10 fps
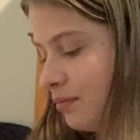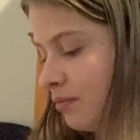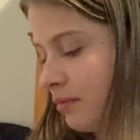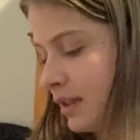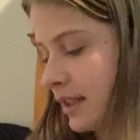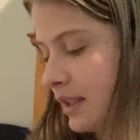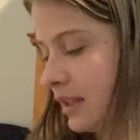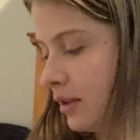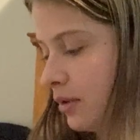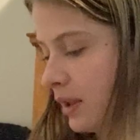Let's
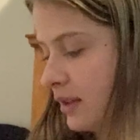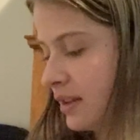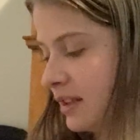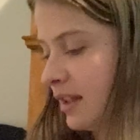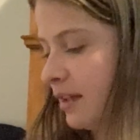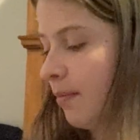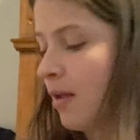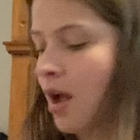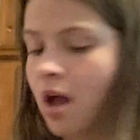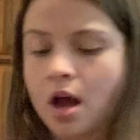see, who else? Yep.
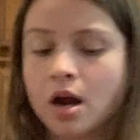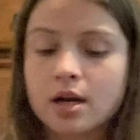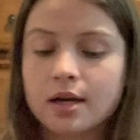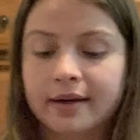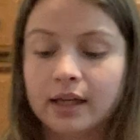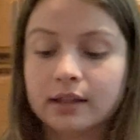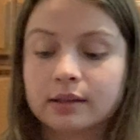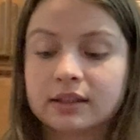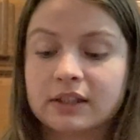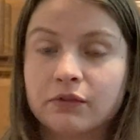
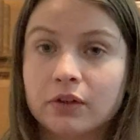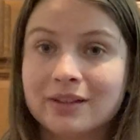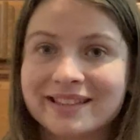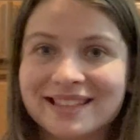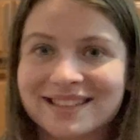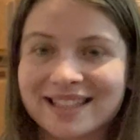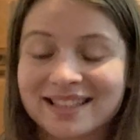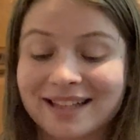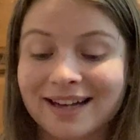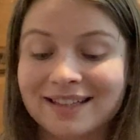First he
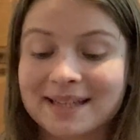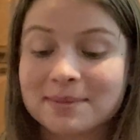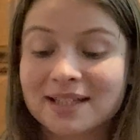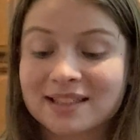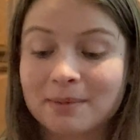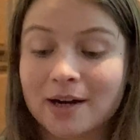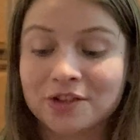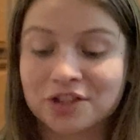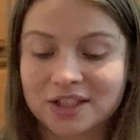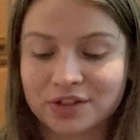says that same-sex
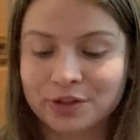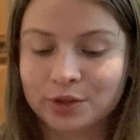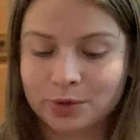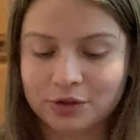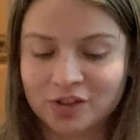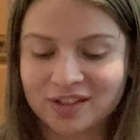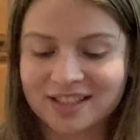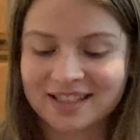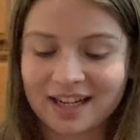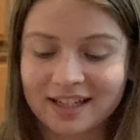marriage is new to
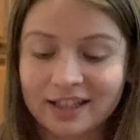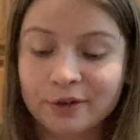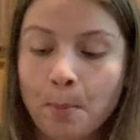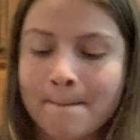society.